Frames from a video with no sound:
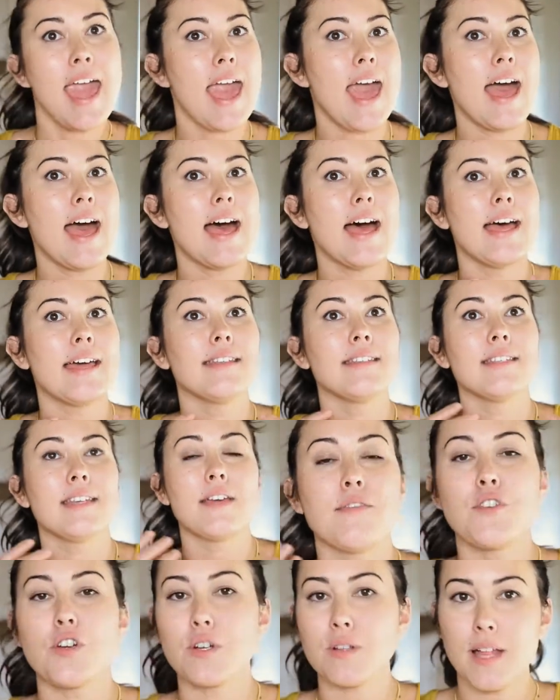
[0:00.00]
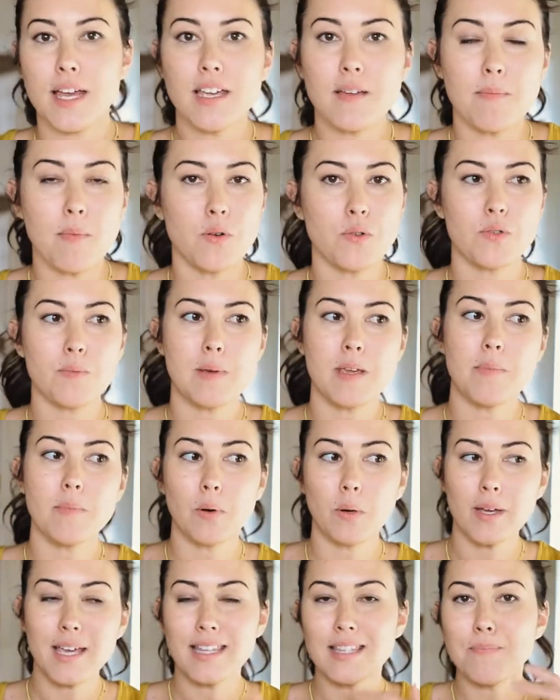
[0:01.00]
And if you're like most
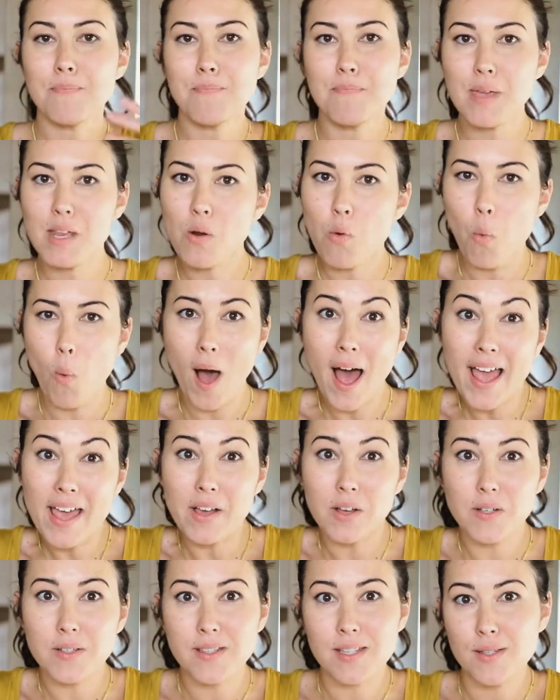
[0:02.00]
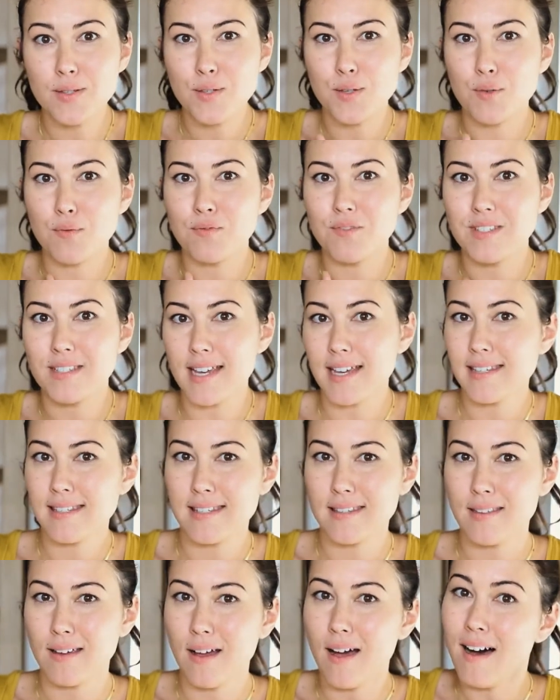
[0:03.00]
people, it's been a while since you've
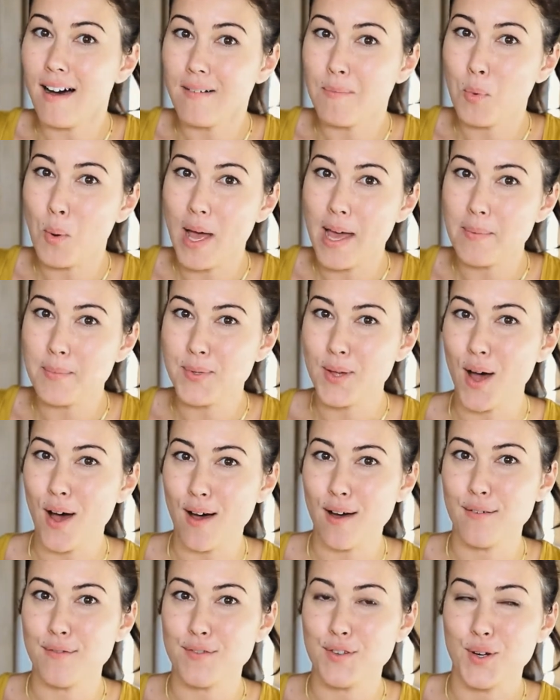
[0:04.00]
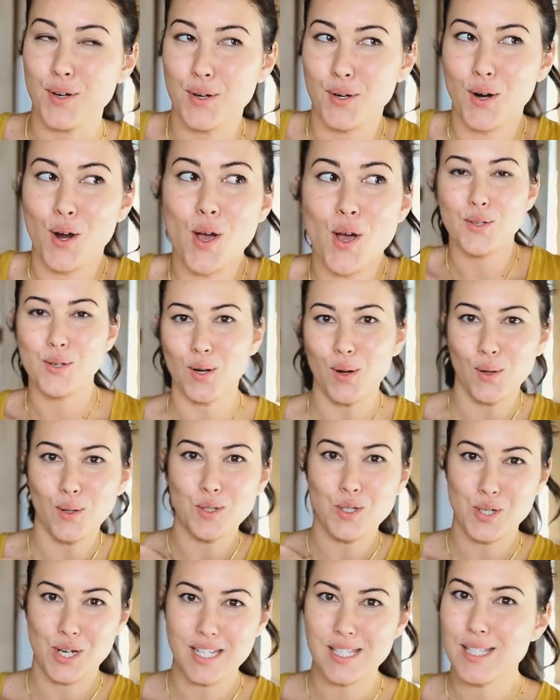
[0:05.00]
dusted the cobwebs off your good
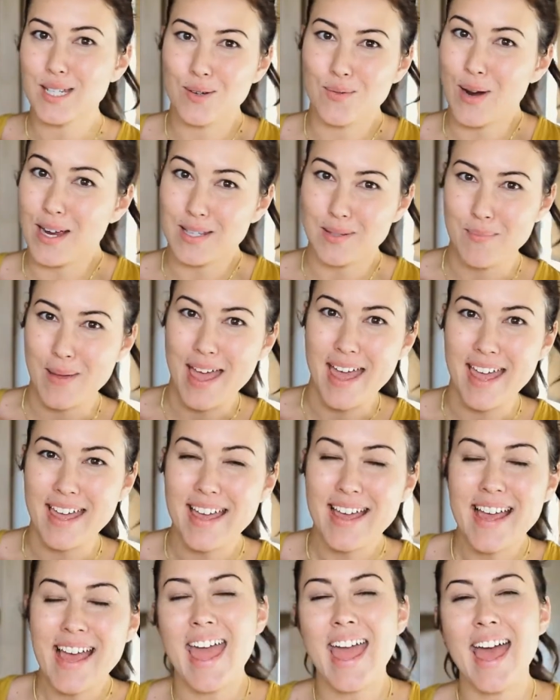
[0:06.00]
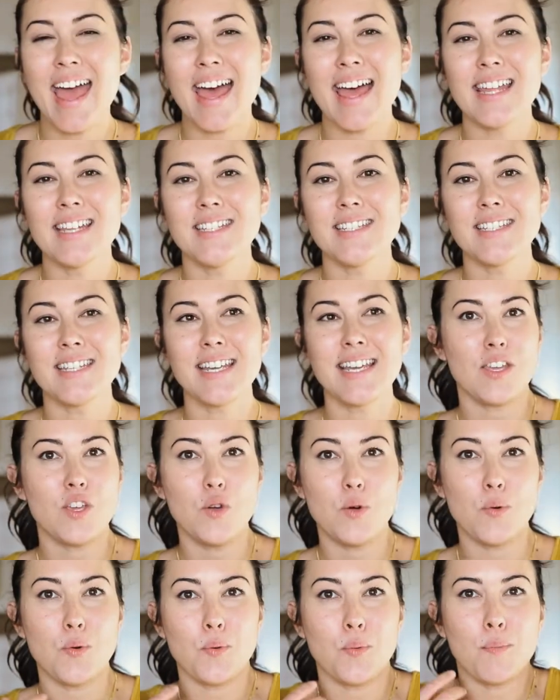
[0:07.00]
old trusty resume. And
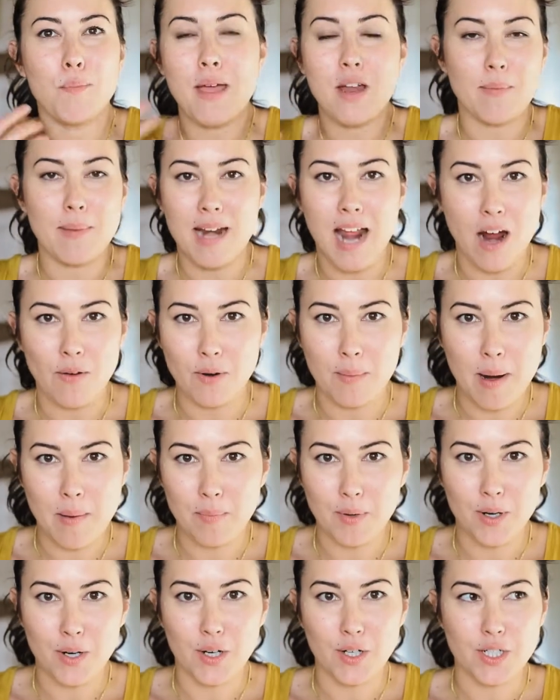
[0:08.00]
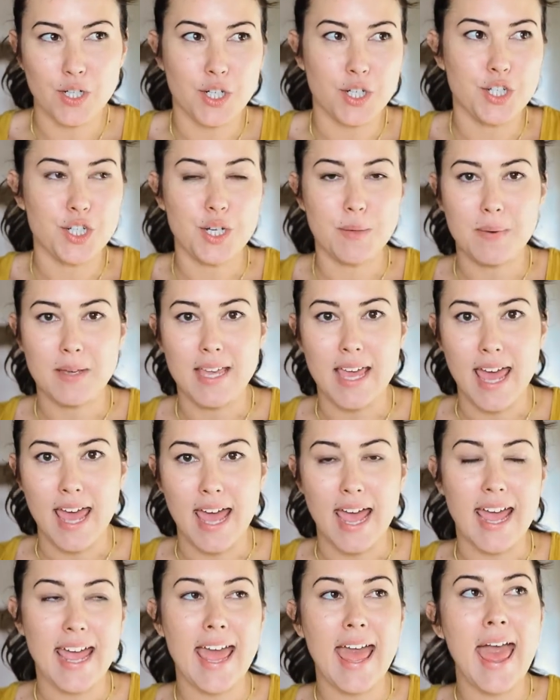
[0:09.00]
you may or may not remember your
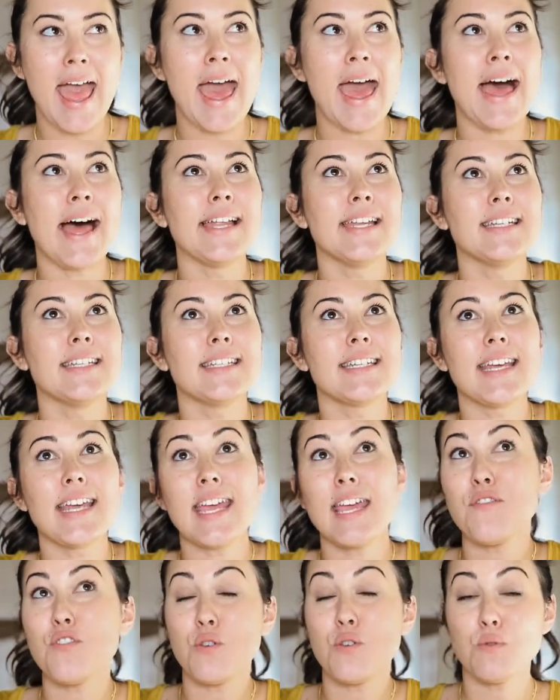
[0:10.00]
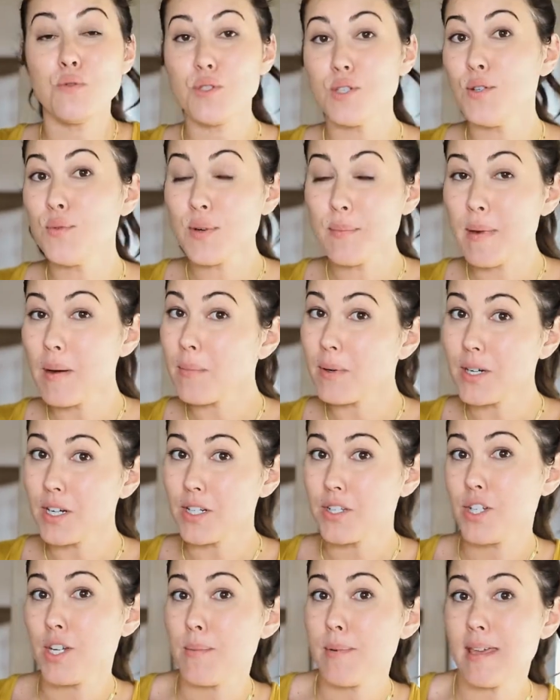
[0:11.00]
GPA. And if you do remember
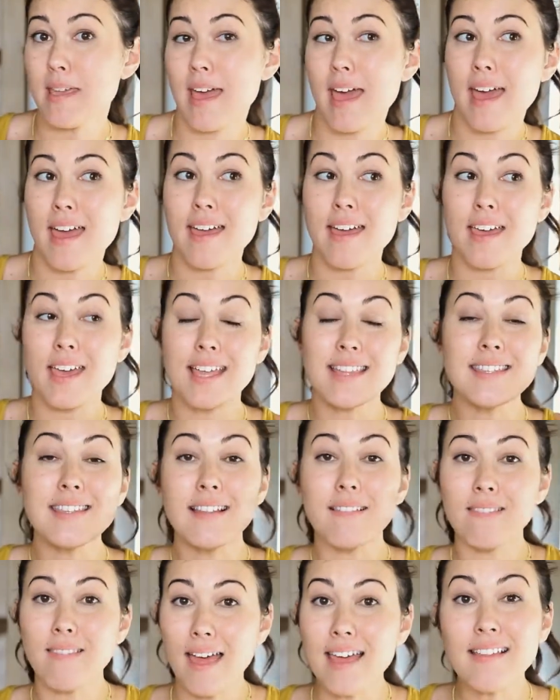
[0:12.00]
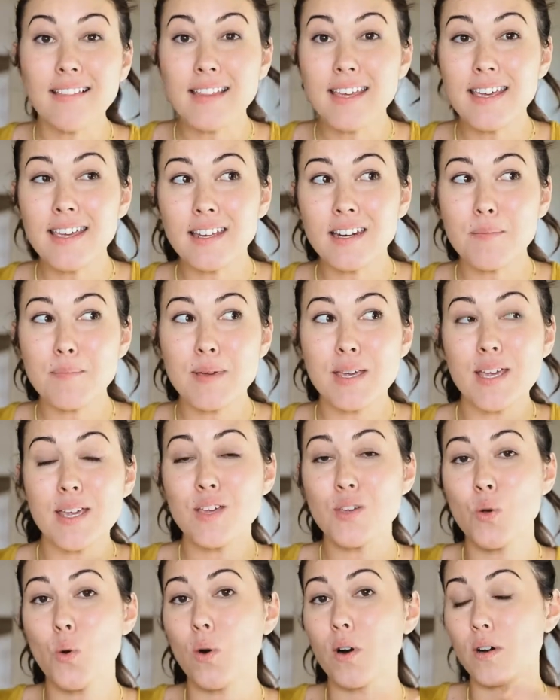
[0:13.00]
your GPA, it's likely going to be
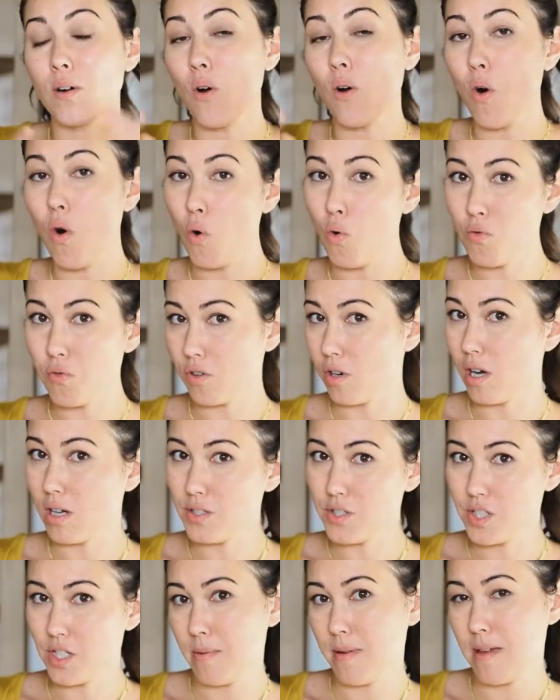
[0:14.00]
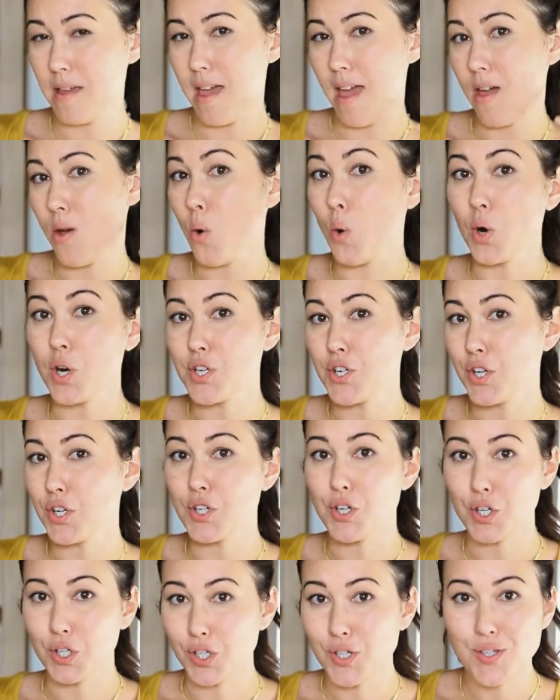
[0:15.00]
your overall GPA or your
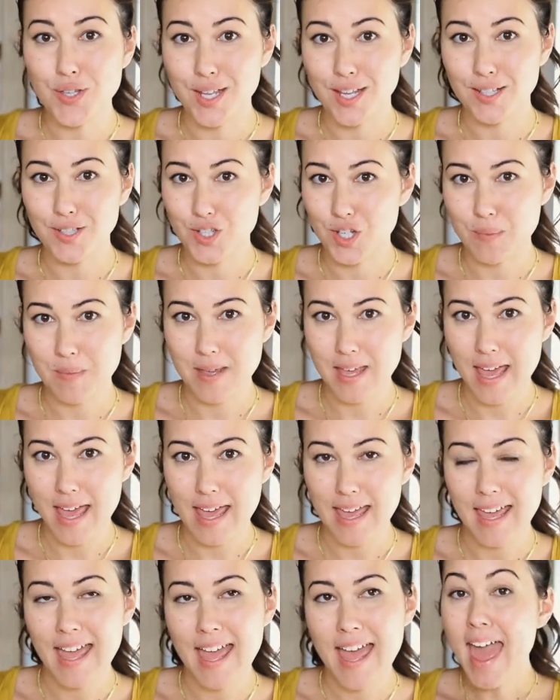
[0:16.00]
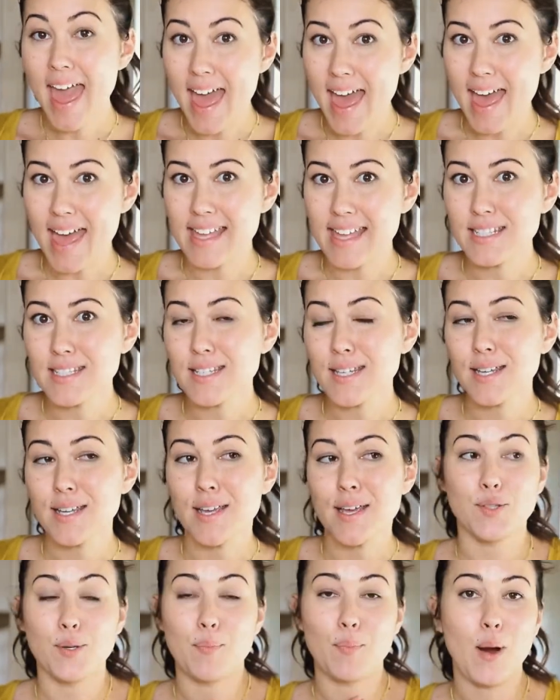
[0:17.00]
nursing GPA. And
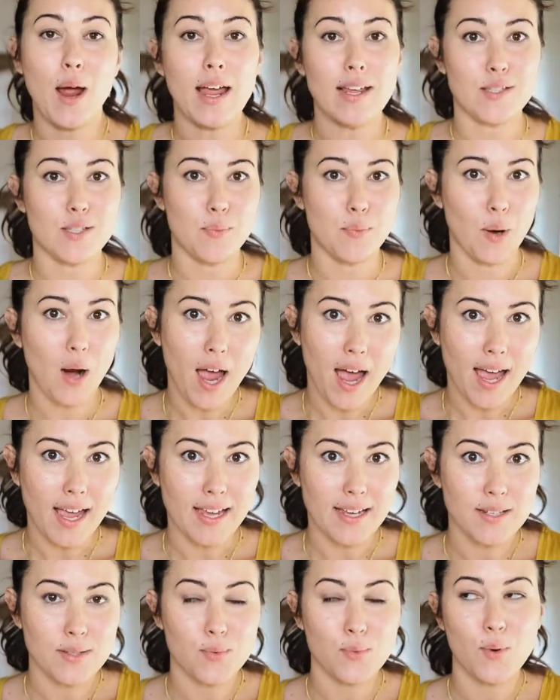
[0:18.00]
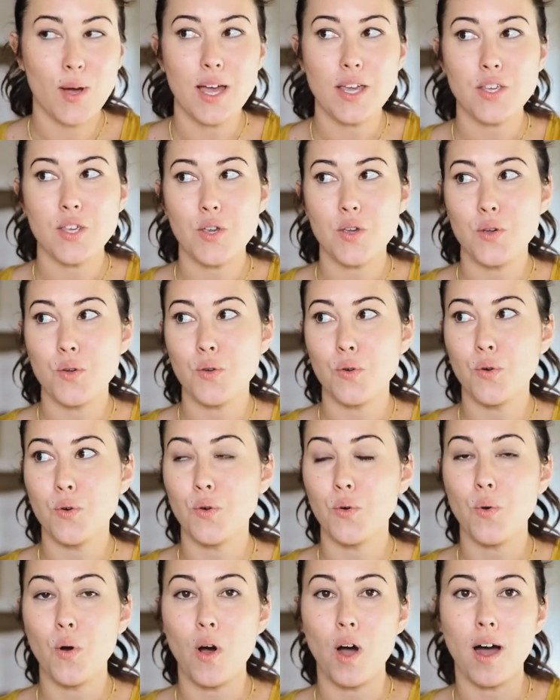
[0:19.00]
surprise, surprise, what
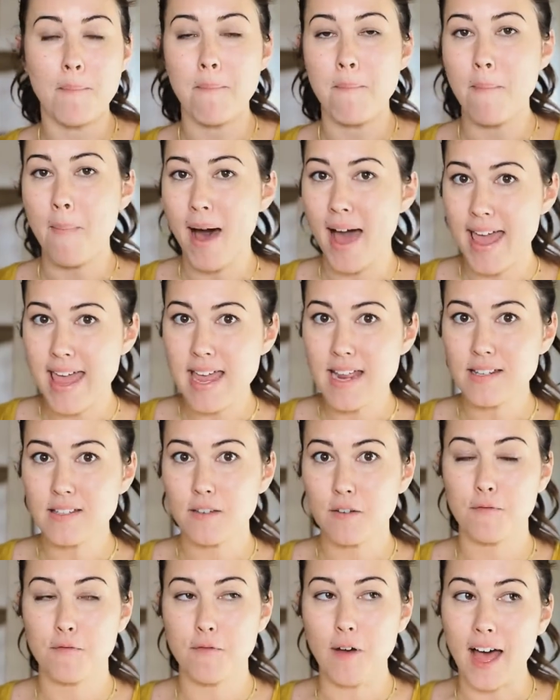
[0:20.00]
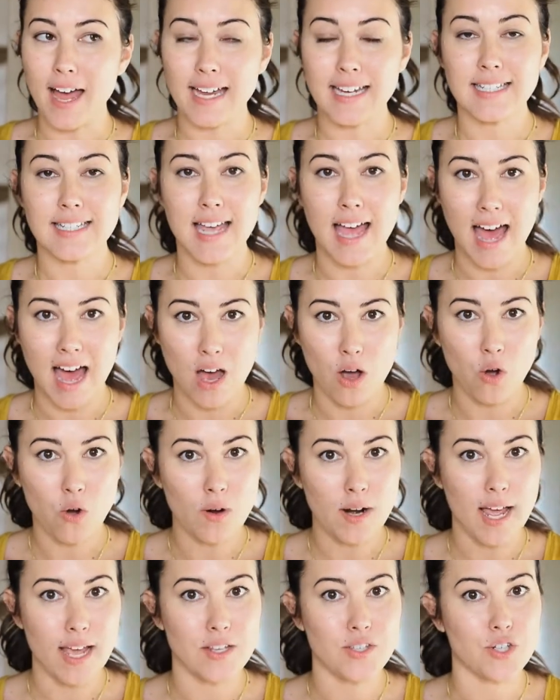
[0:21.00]
you might find
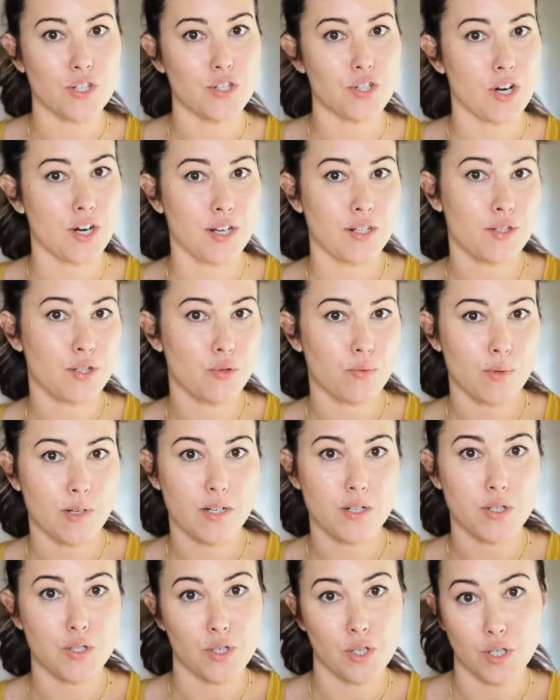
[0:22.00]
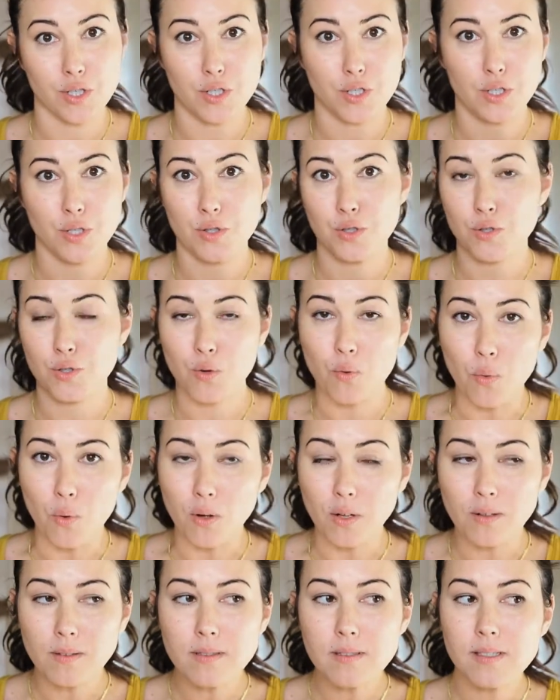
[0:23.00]
out as you're starting to research
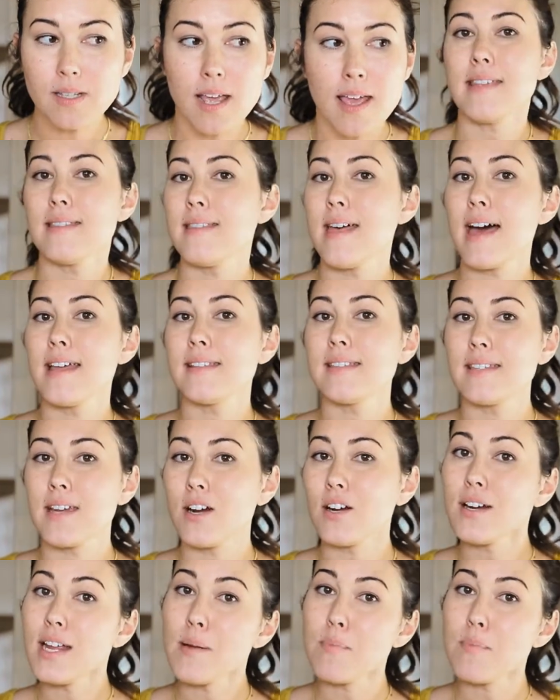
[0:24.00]
schools is that CRN